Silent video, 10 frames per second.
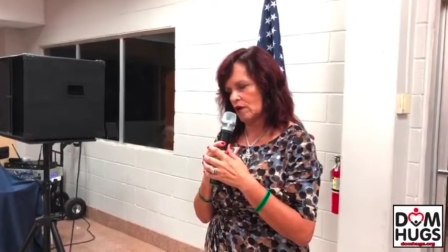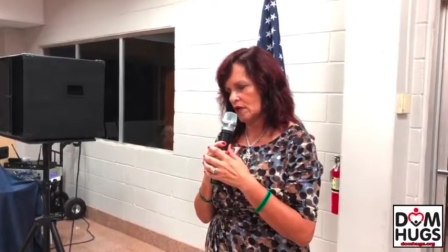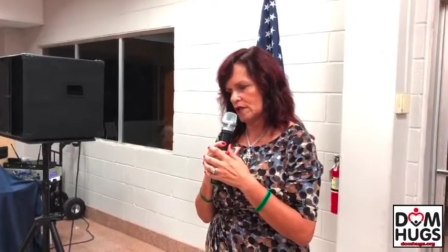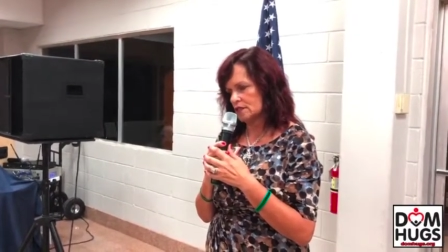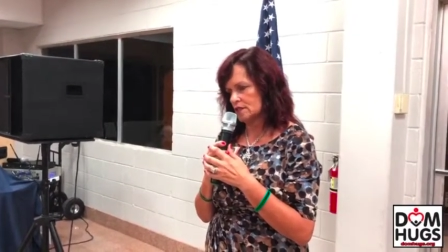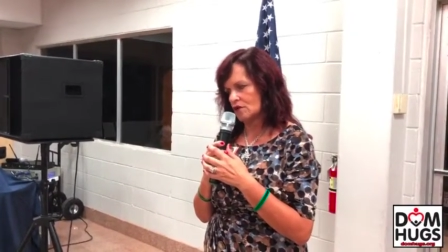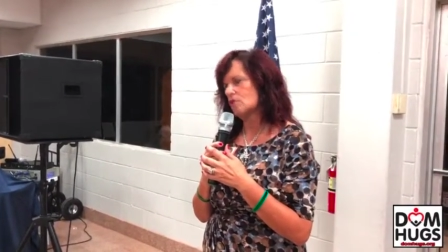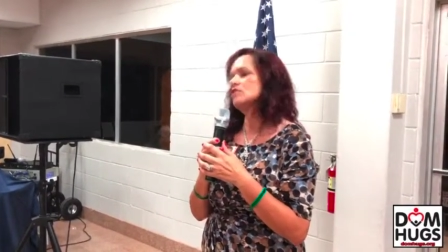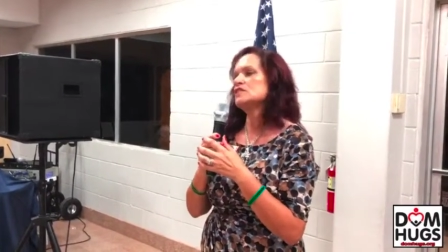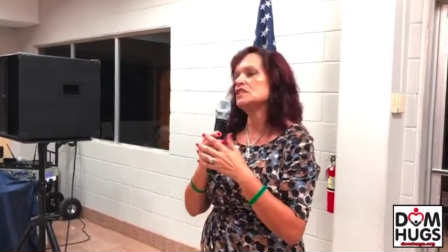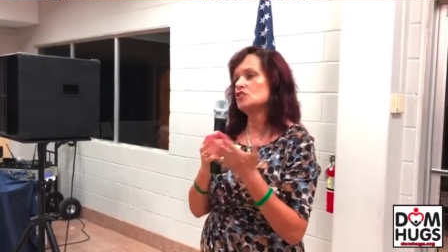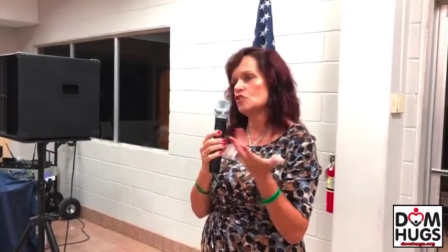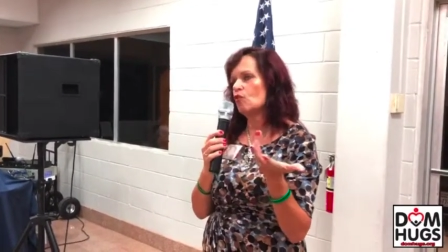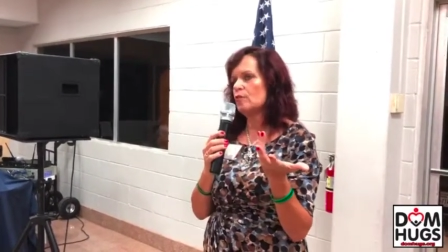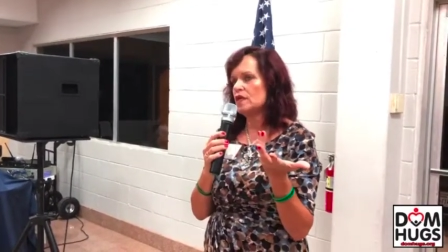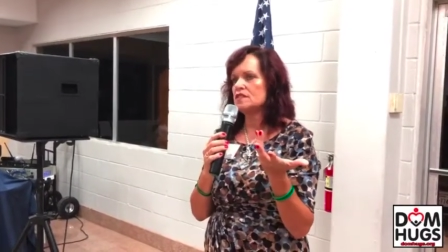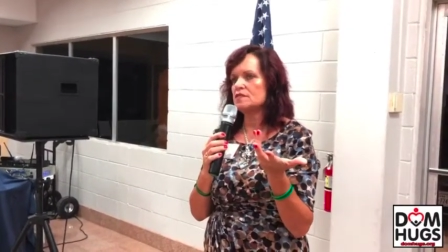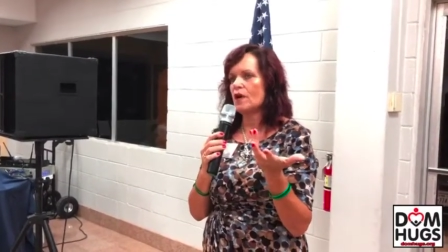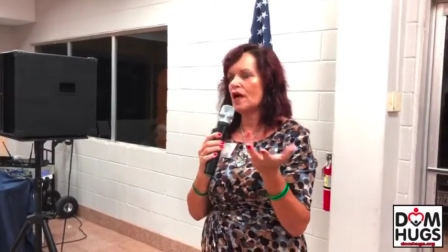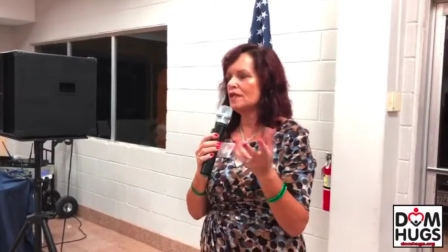to Arkansas, because he showed me the
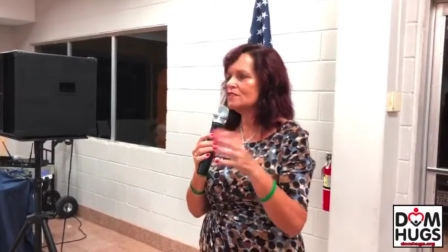spot.